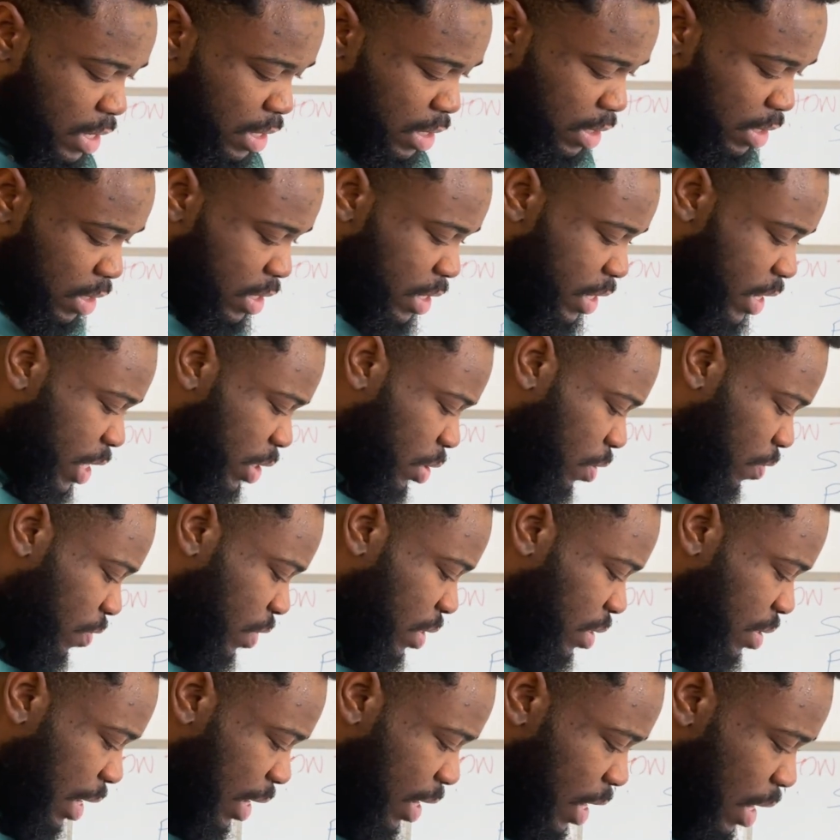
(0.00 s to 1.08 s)
In the case of the
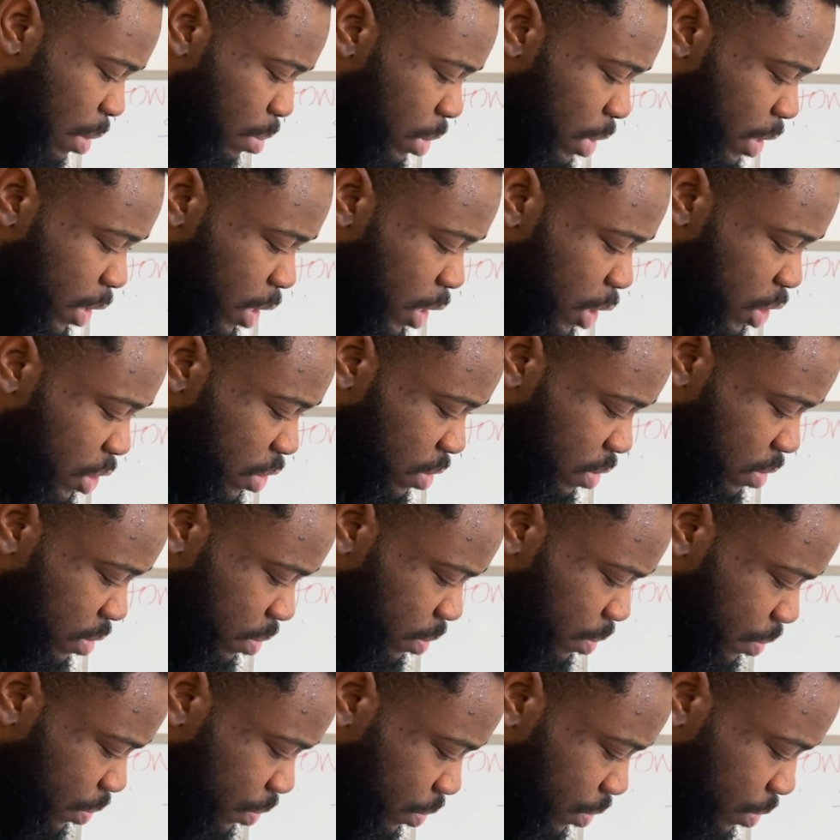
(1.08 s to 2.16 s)
standard application,
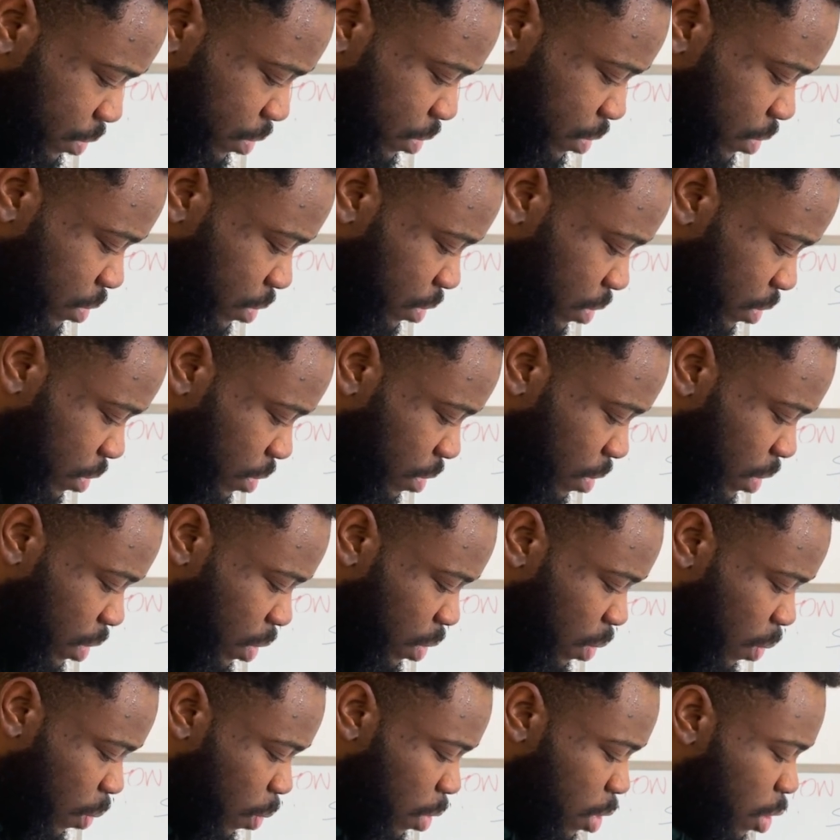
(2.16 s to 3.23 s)

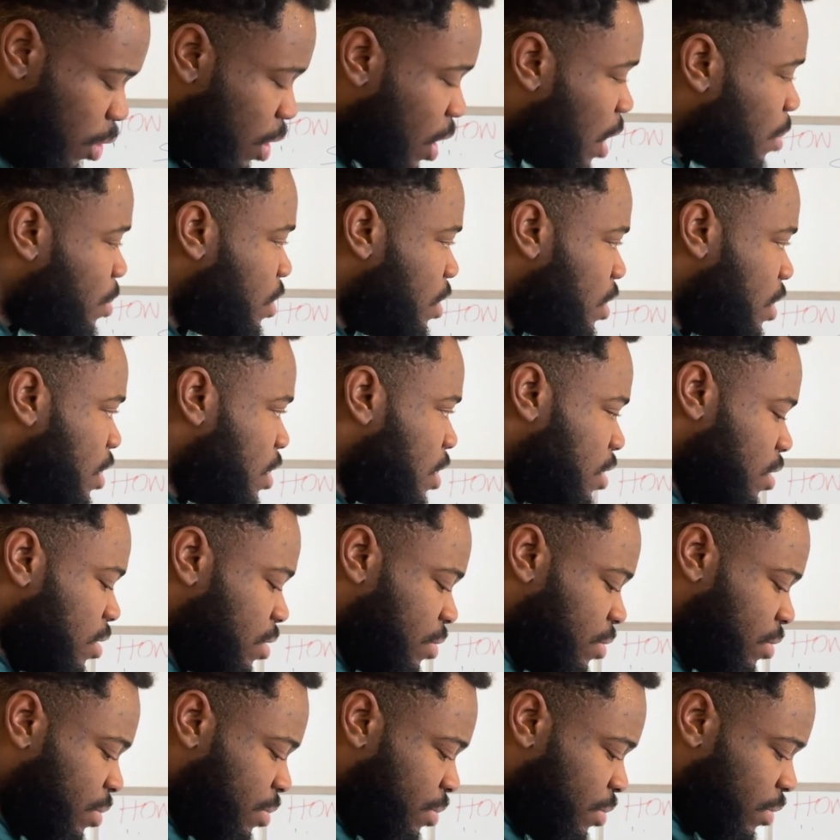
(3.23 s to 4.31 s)
what you're gonna be needing,
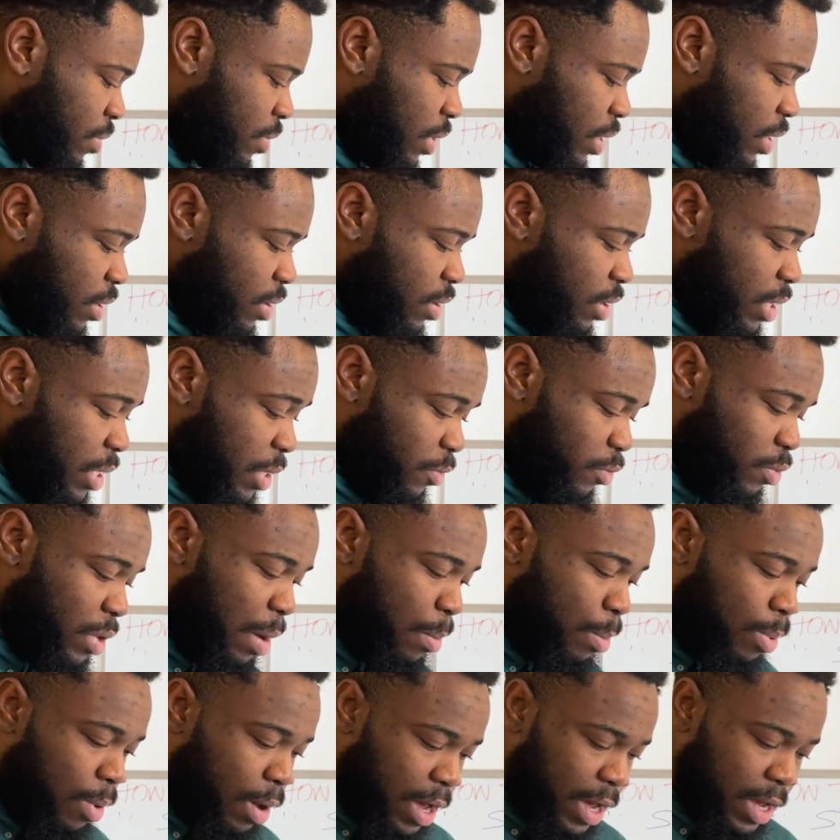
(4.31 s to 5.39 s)
if you're
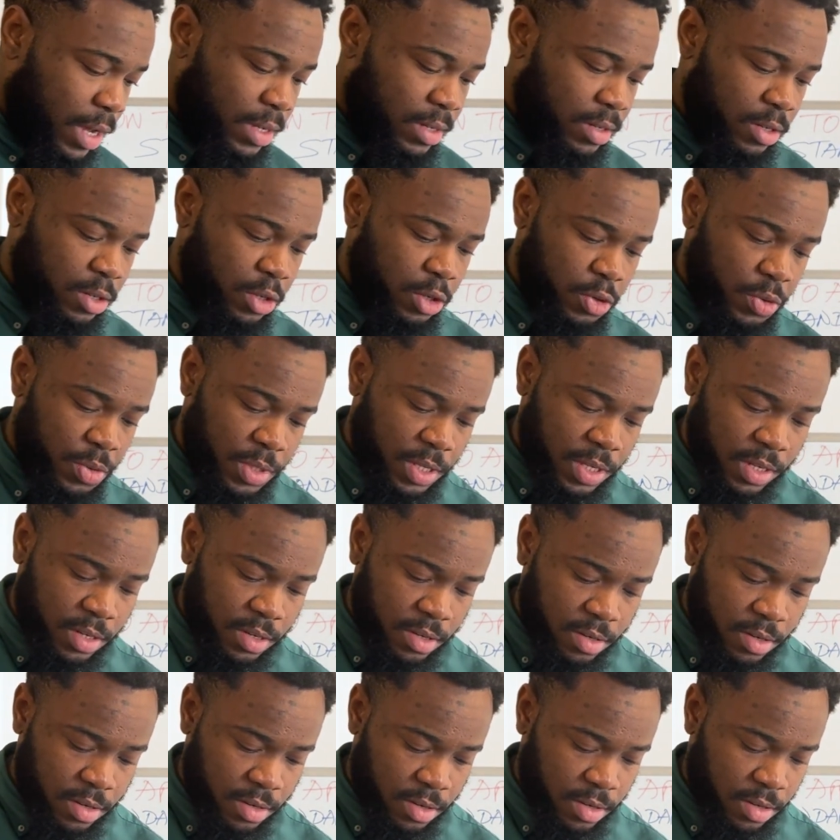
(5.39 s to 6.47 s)
applying
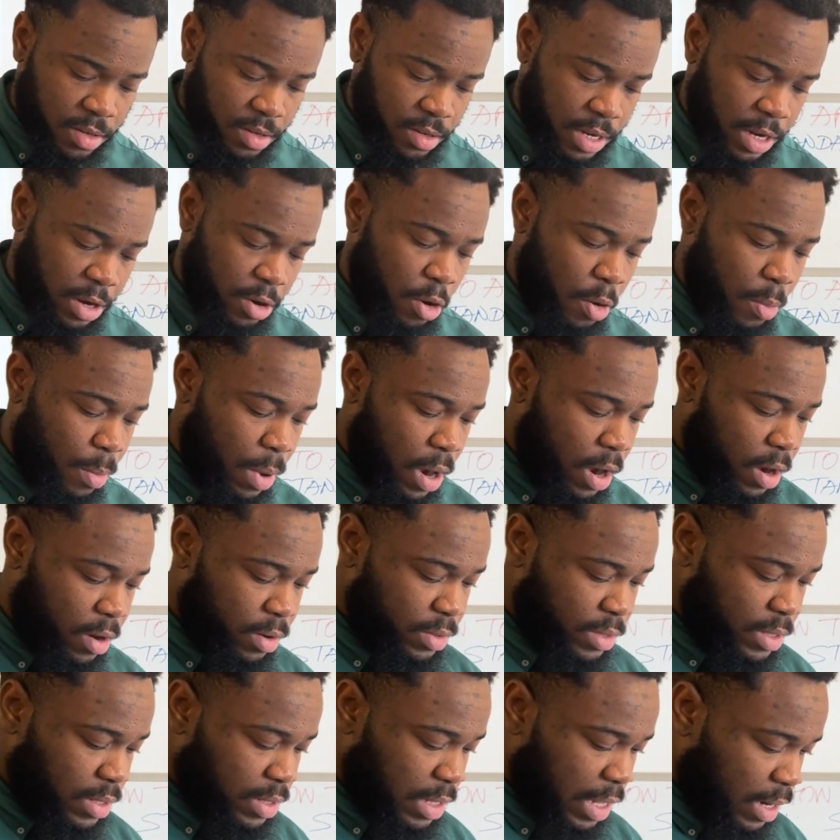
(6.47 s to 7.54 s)
using the normal
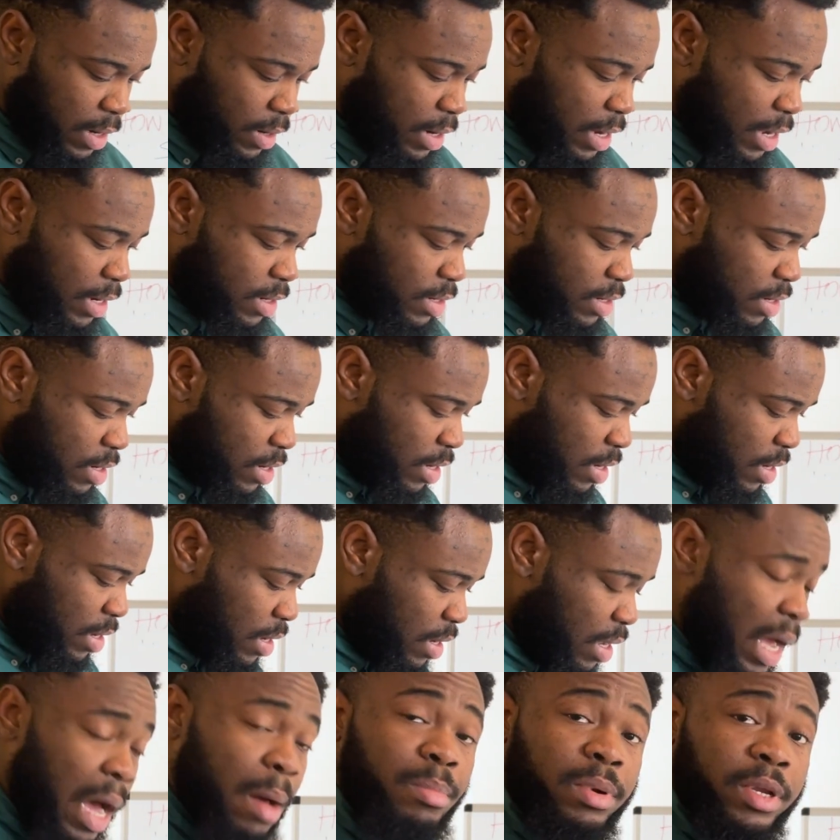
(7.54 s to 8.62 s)
standard
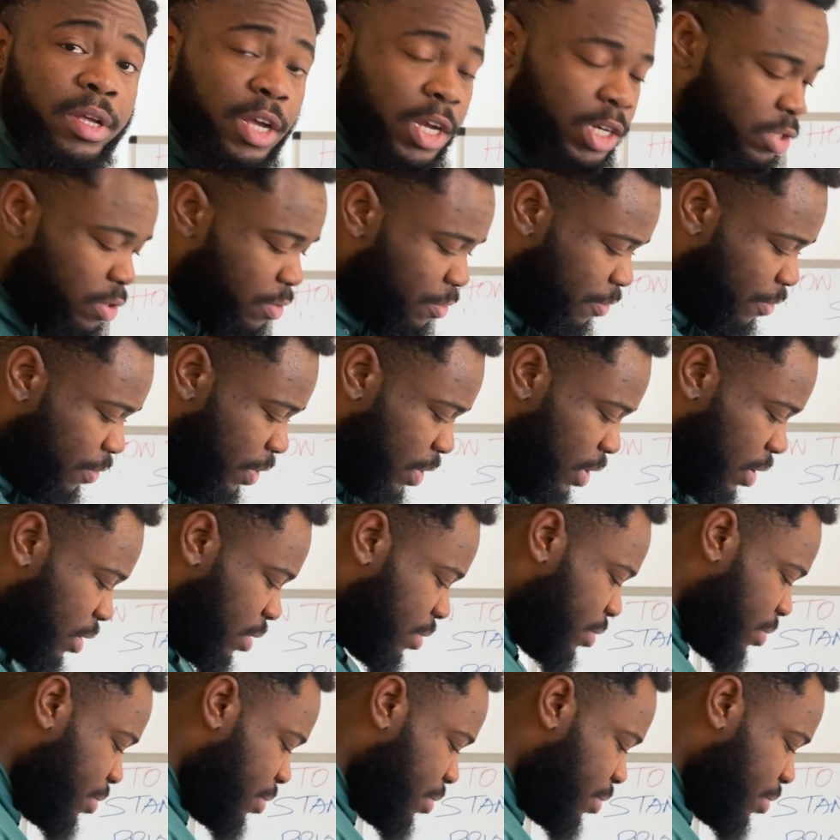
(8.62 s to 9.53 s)
application fee,